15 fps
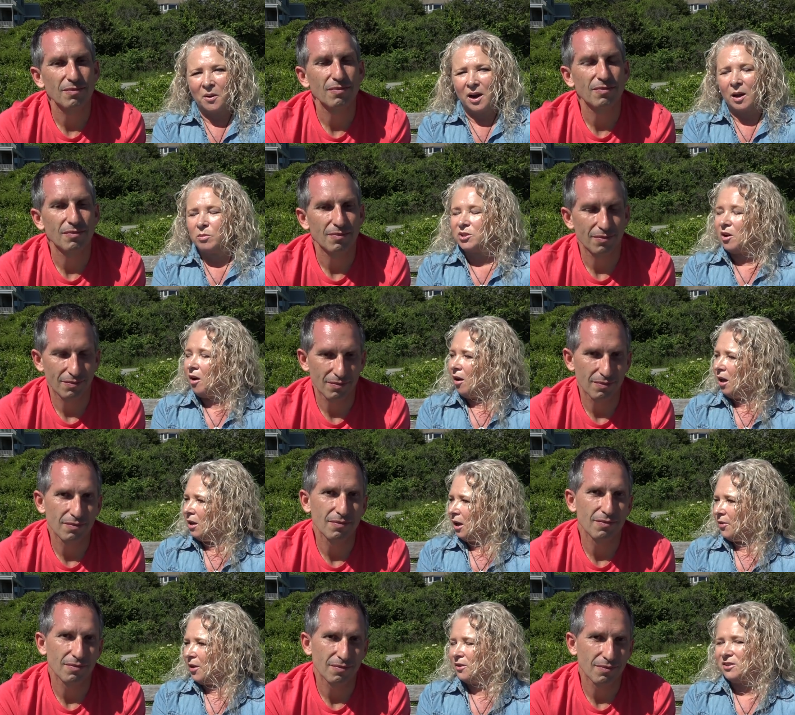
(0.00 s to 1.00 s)
Speaker 1: we were able to
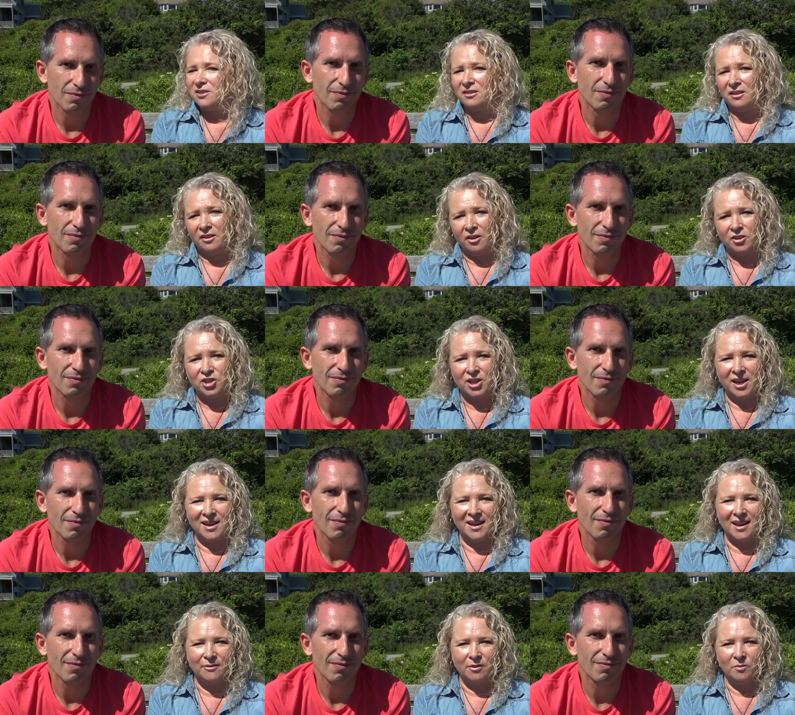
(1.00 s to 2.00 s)
highlight those to negotiate
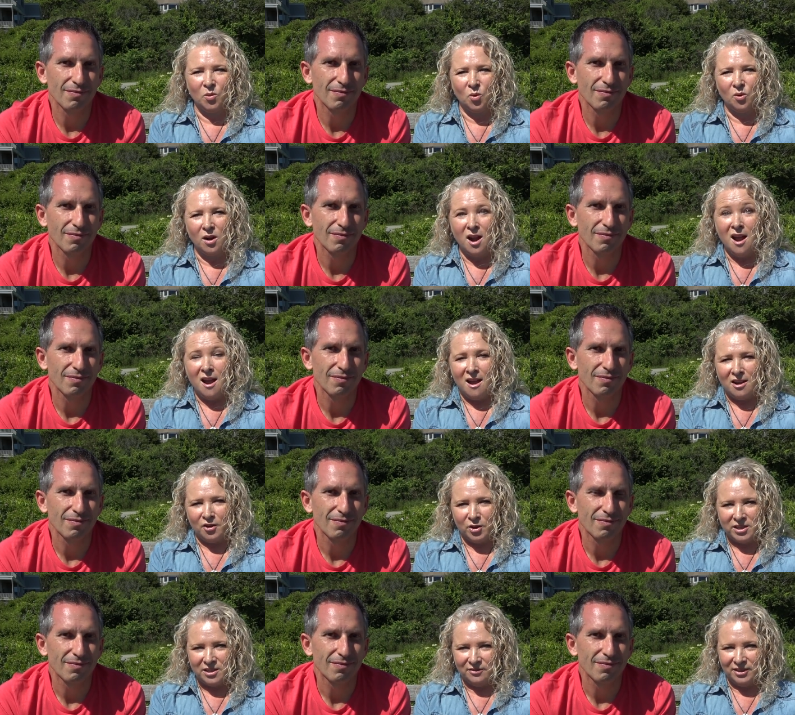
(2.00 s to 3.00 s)
even more
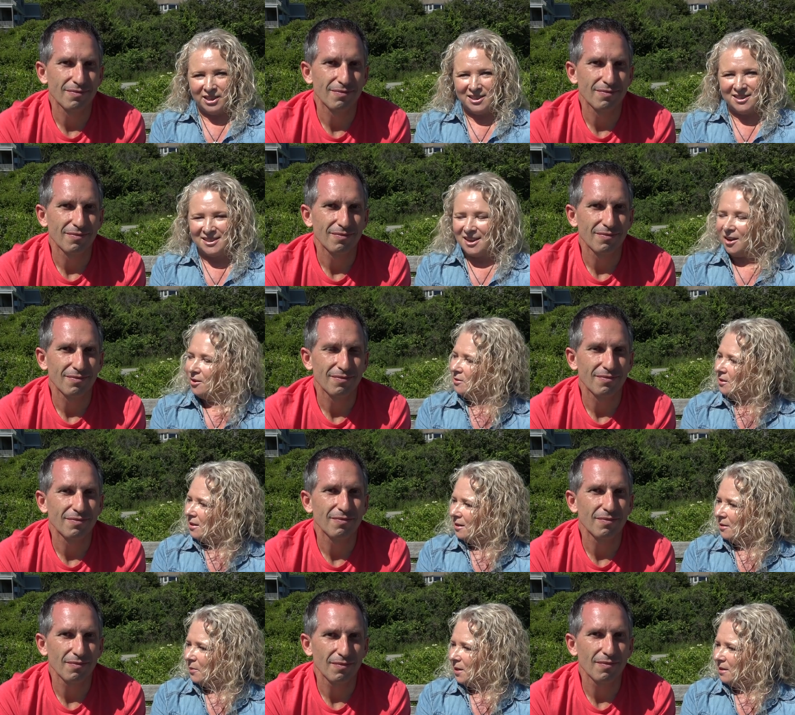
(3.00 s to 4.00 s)
aggressively. So
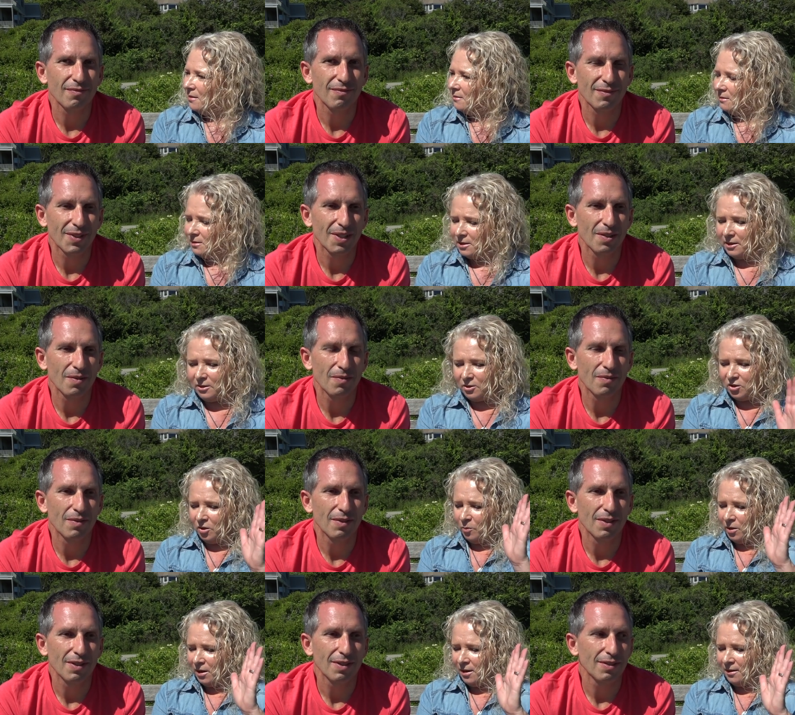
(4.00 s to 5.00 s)
we did a good
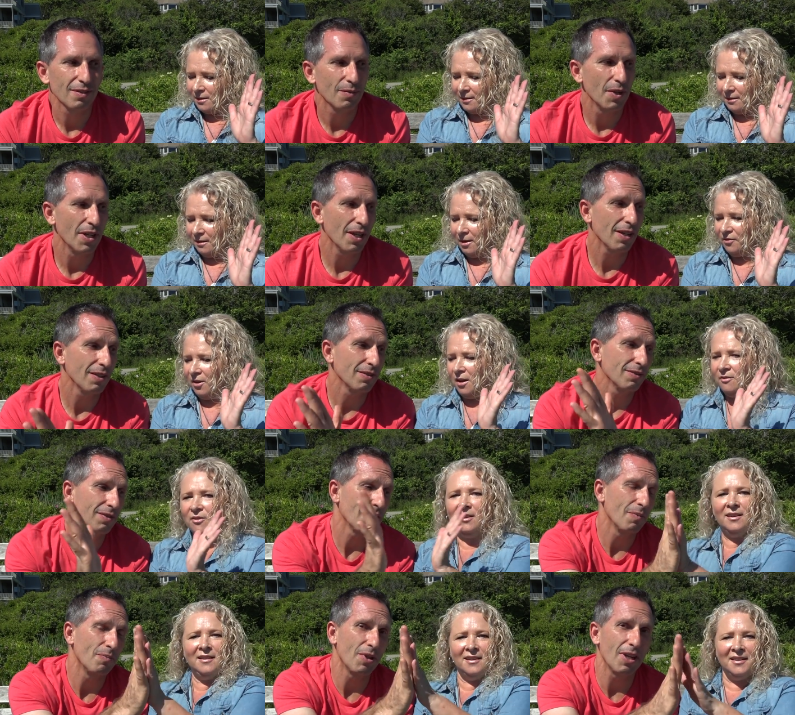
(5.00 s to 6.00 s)
job on that. We did.
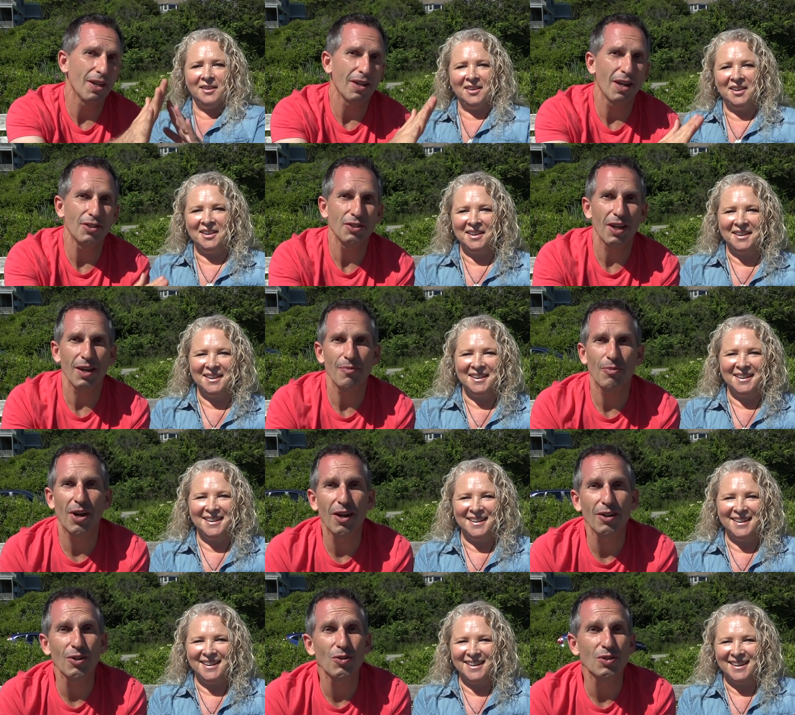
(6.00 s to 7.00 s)
And
Speaker 2: being an educated
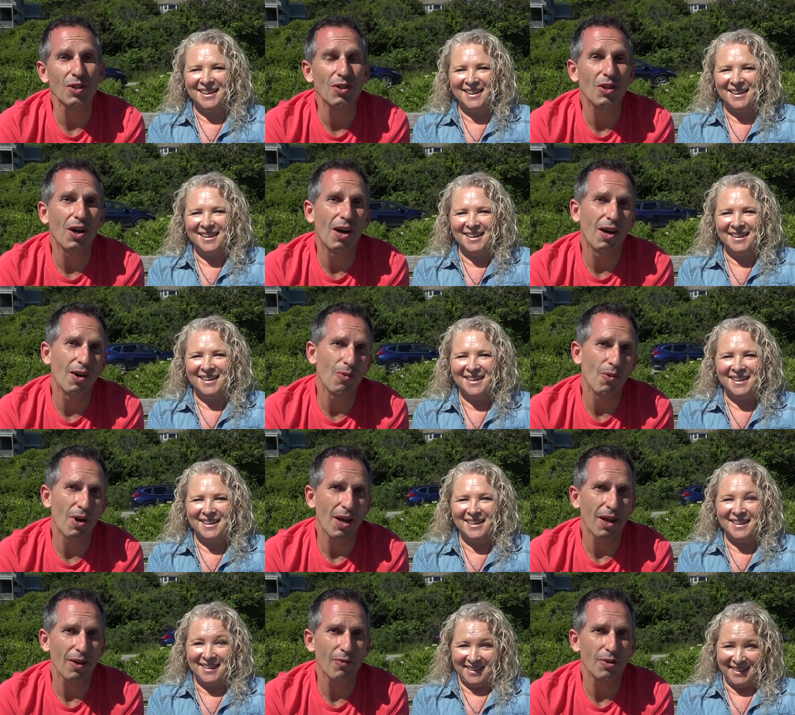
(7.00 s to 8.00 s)
buyer goes a long
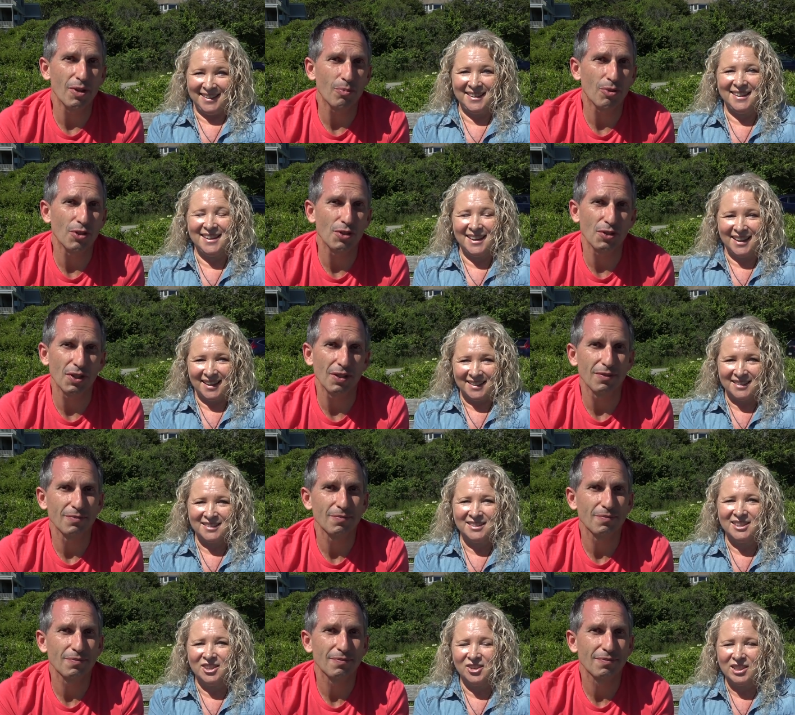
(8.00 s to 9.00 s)
way when you're purchasing.
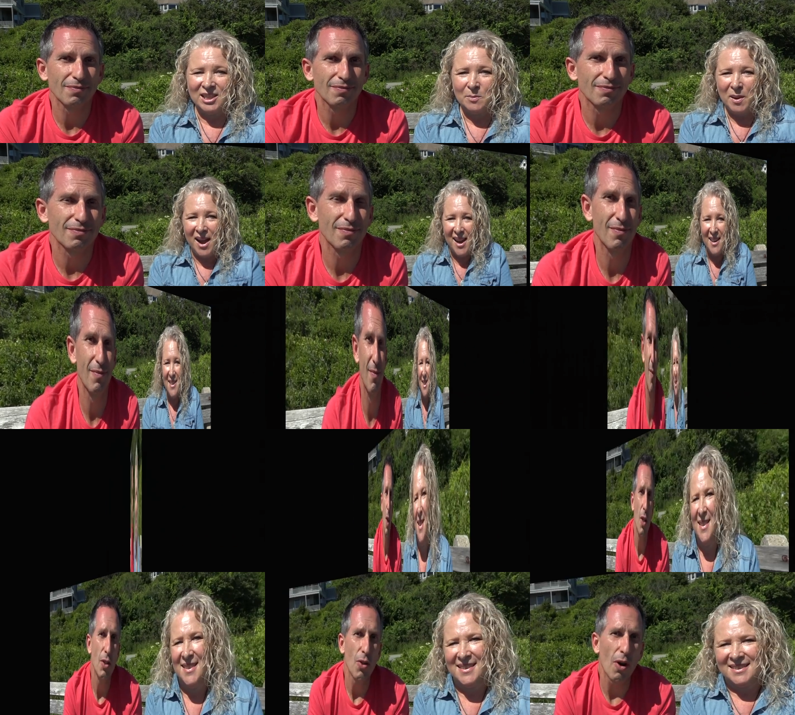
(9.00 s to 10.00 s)
Speaker 1: Yeah, literally pays.
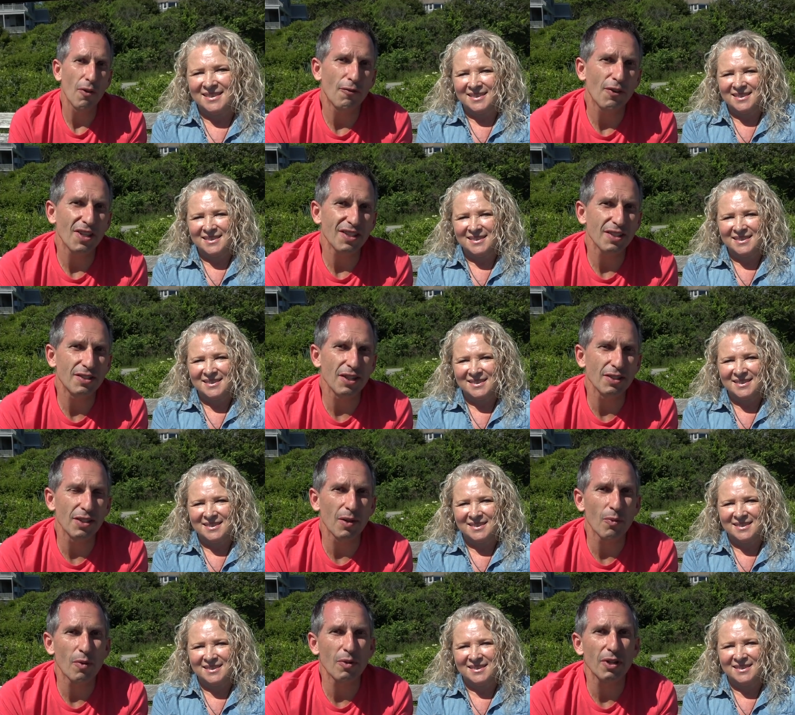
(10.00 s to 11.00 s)
Speaker 2: So our fifth
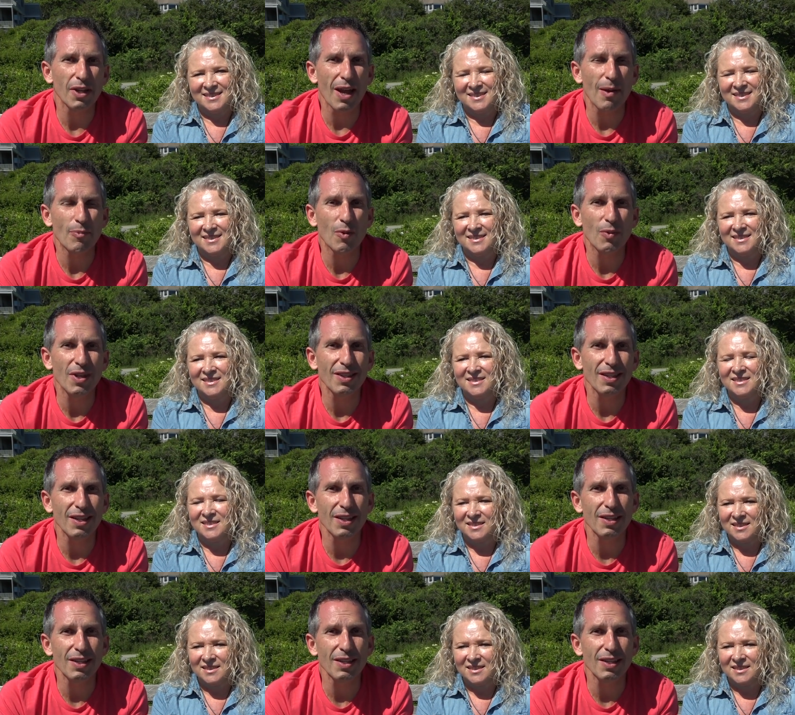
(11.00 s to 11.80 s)
decision that we're really happy with